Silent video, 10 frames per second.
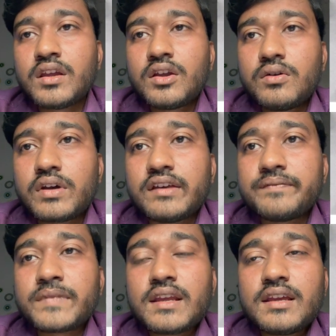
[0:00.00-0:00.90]
Okay,
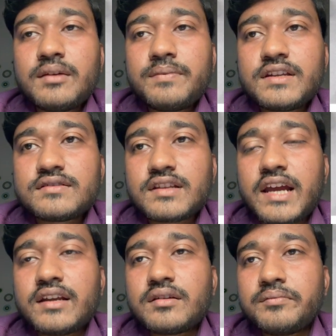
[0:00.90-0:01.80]
if it is
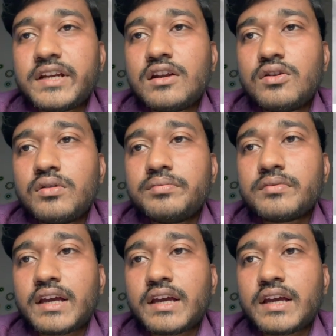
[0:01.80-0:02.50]
right middle lobe